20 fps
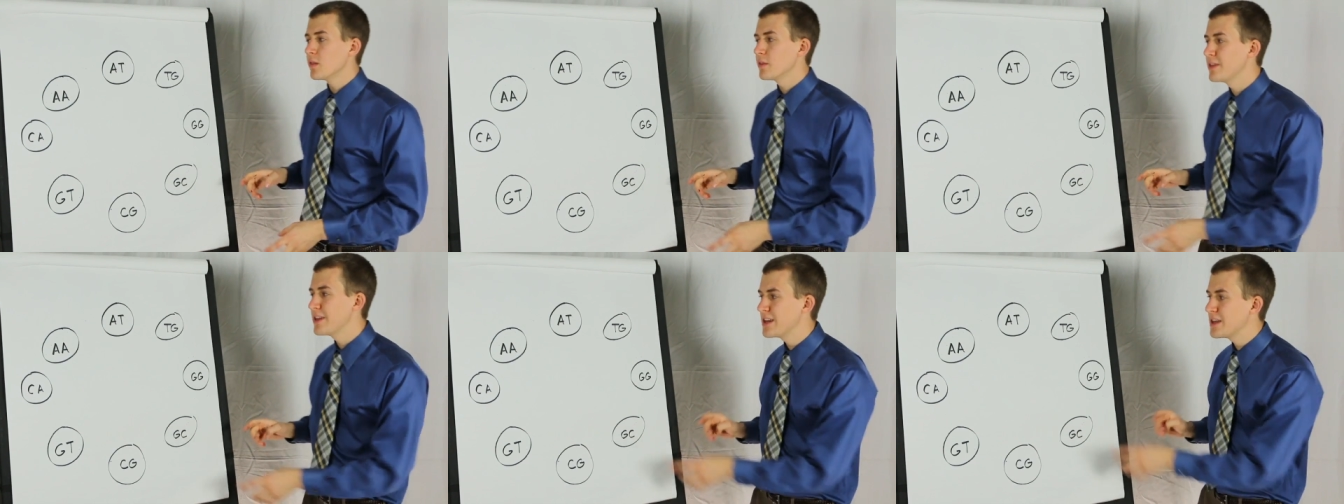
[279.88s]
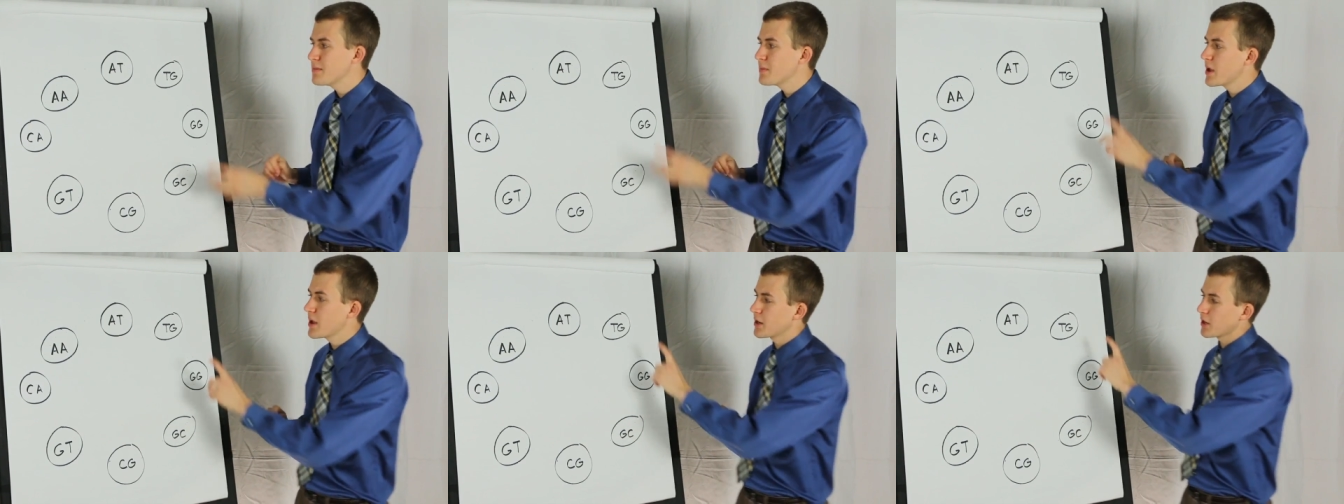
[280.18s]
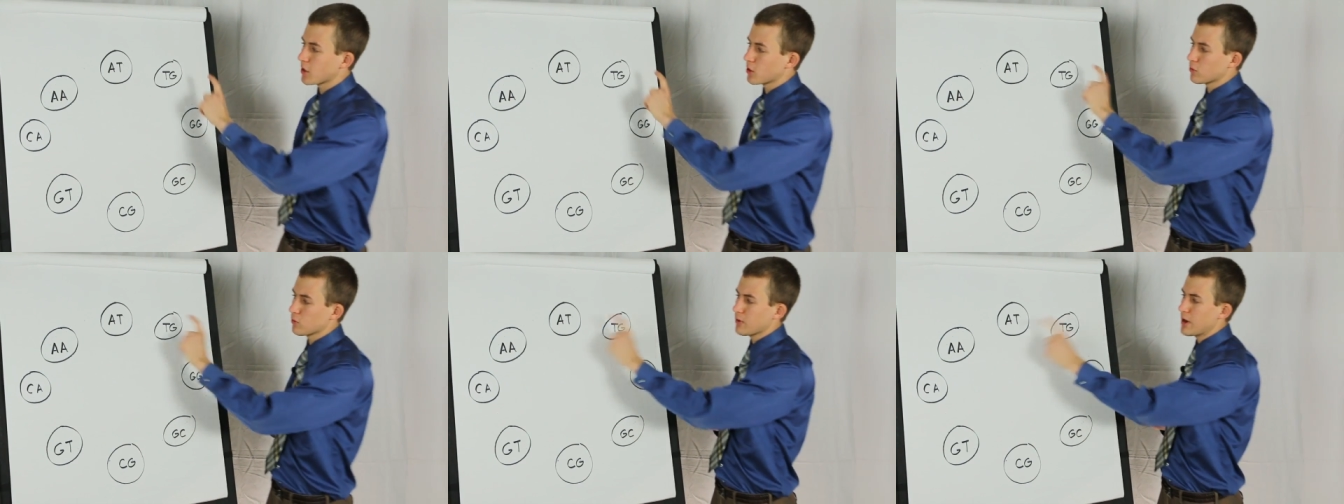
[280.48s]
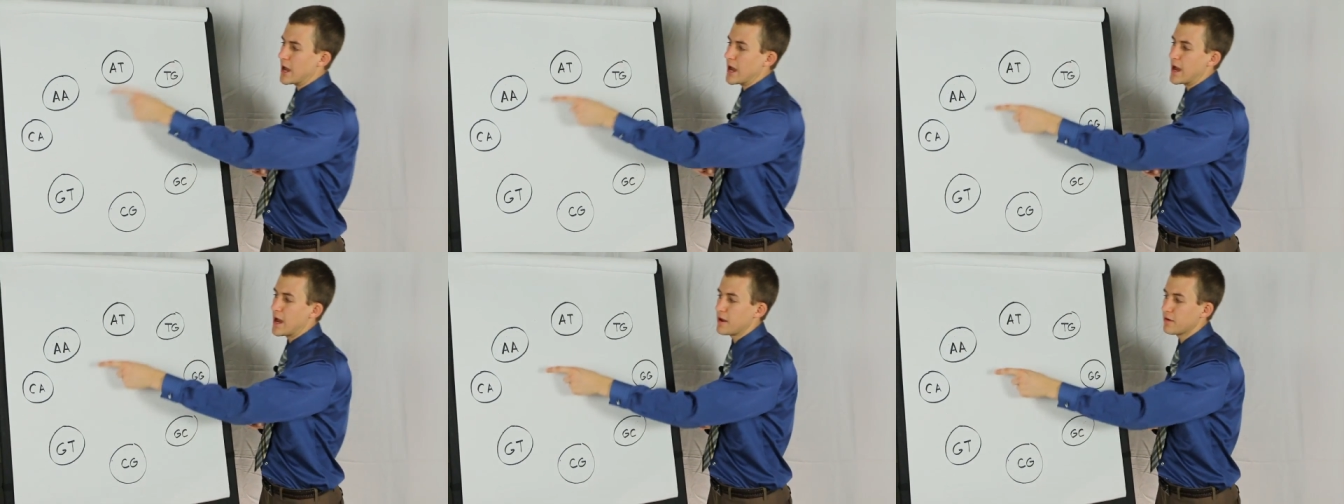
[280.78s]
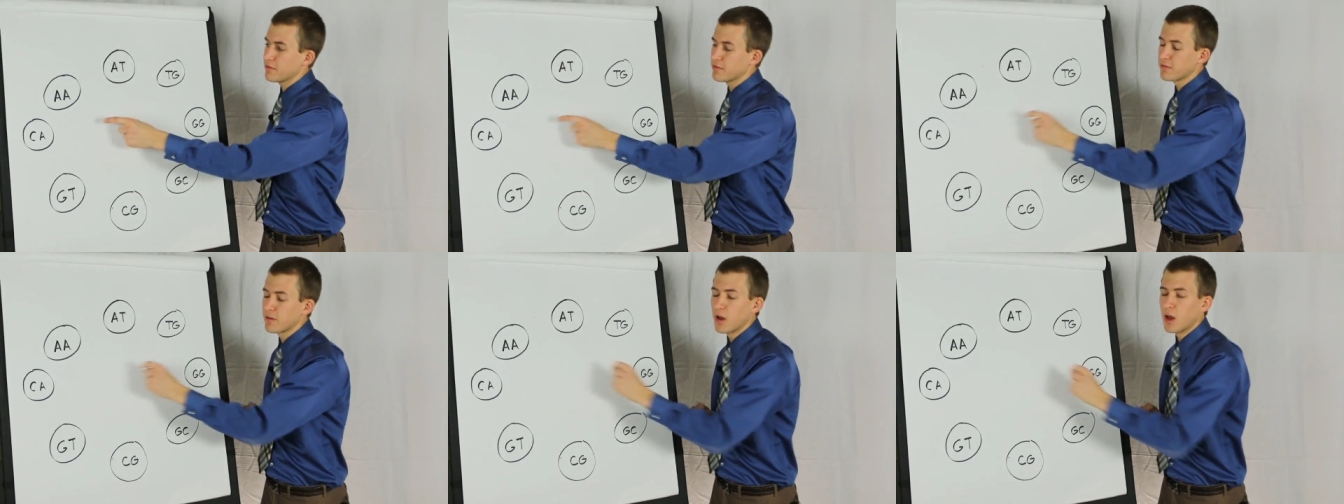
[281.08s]
Then he made a
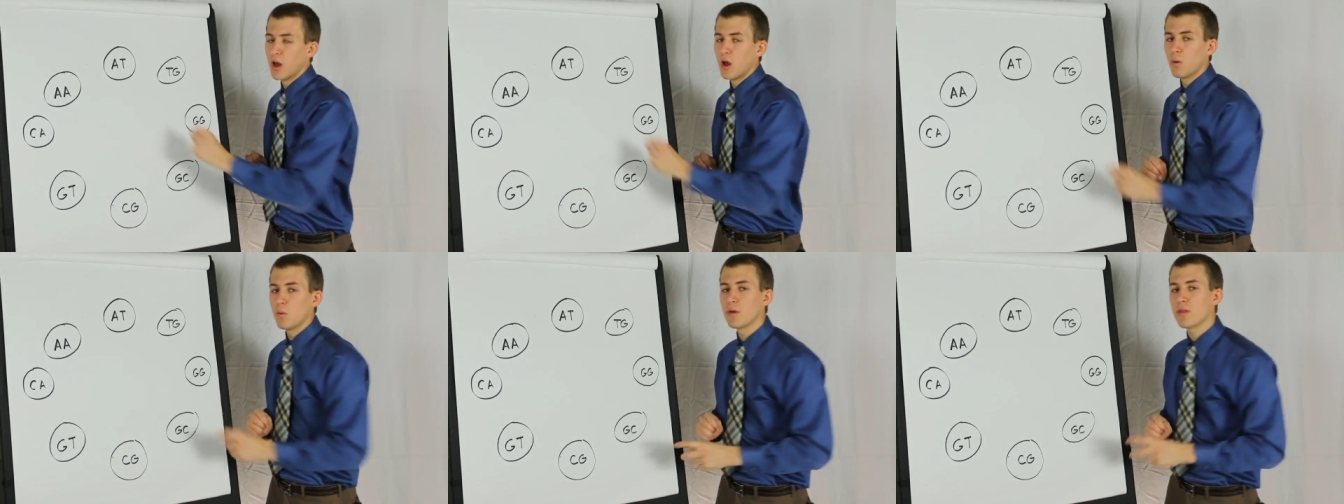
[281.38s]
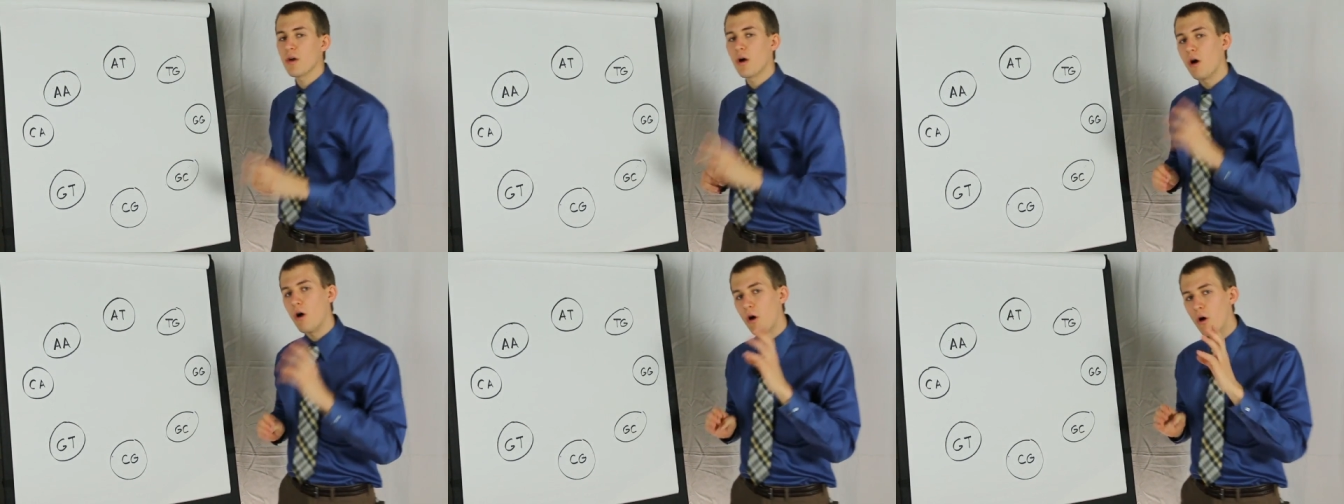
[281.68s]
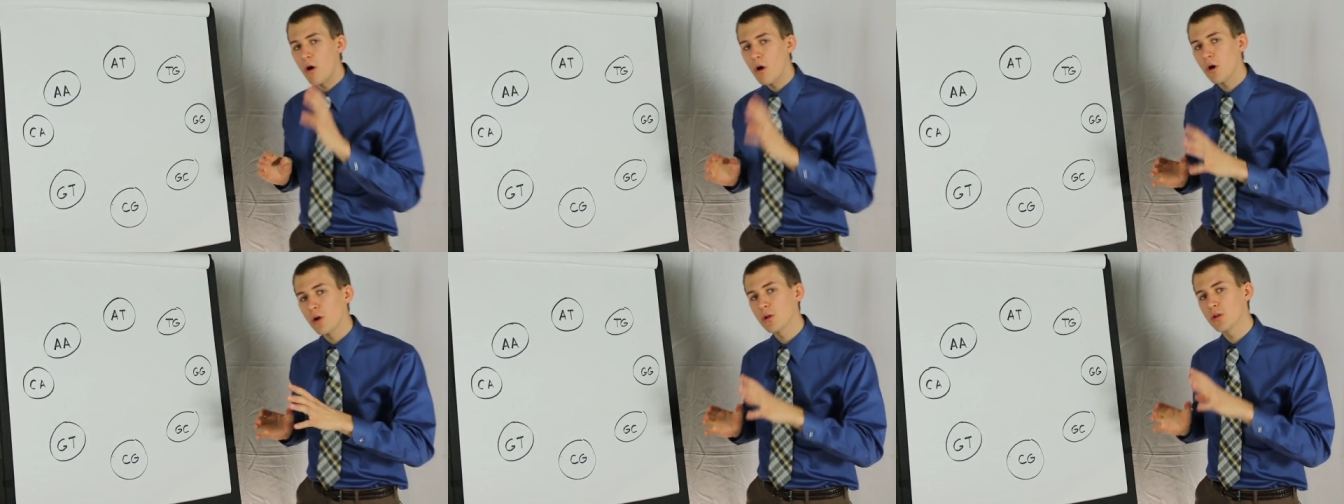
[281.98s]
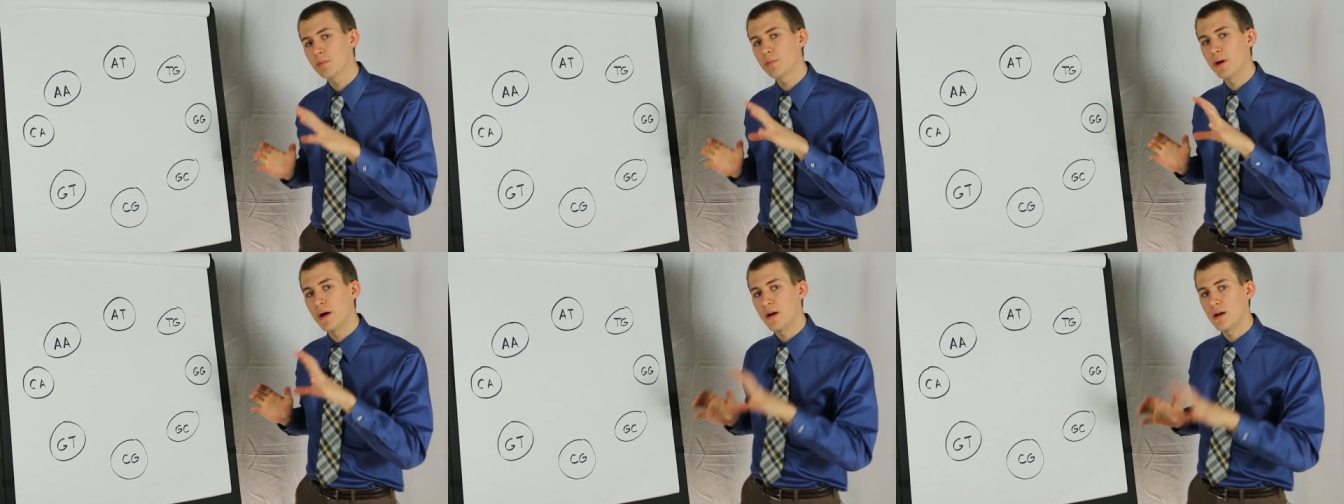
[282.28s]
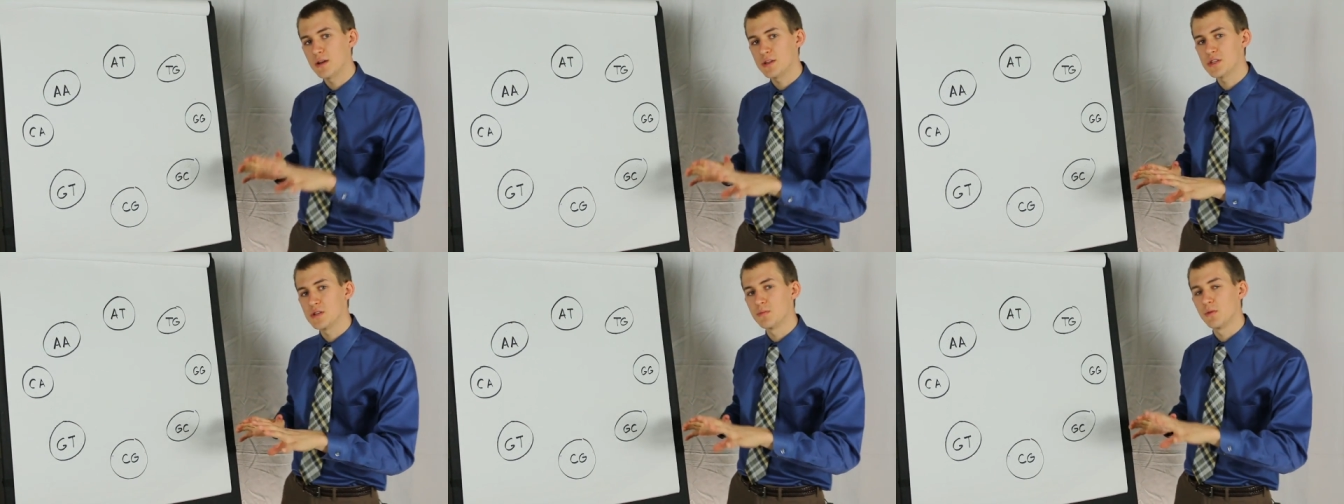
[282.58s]
graph with all
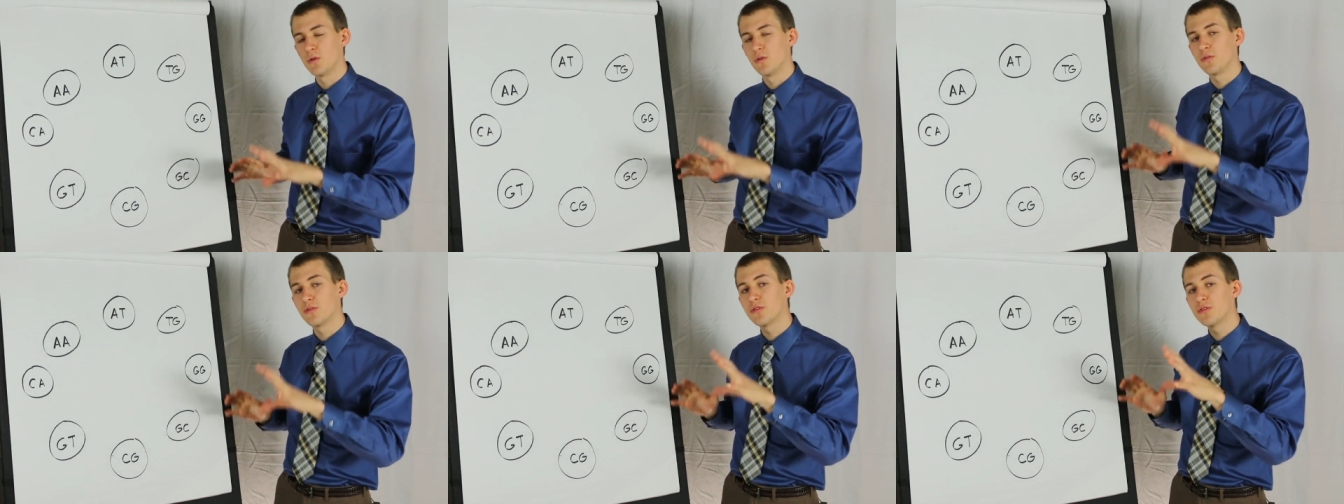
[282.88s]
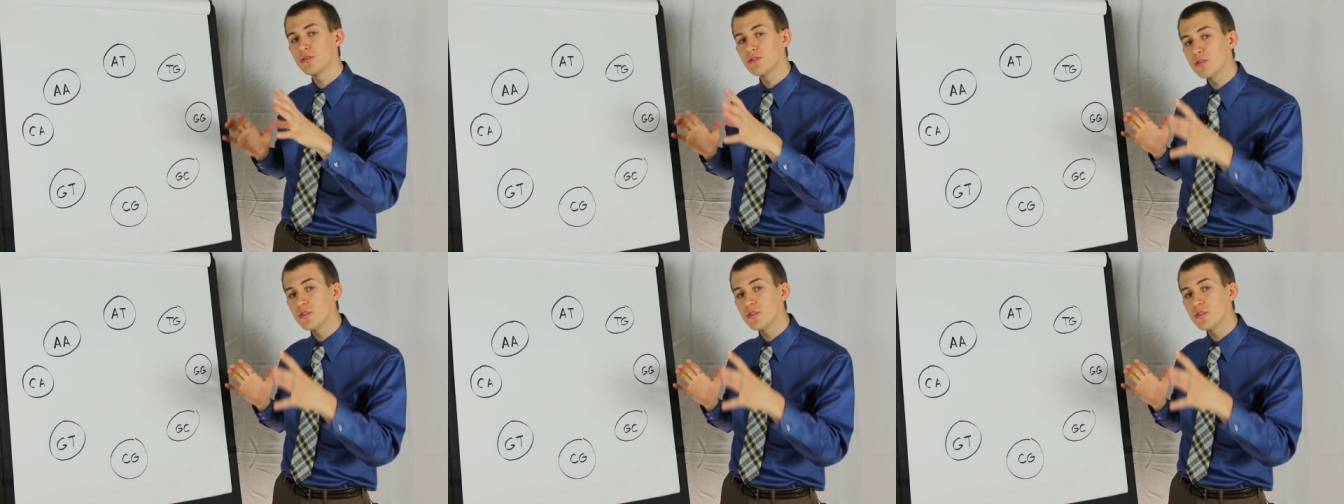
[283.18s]
possible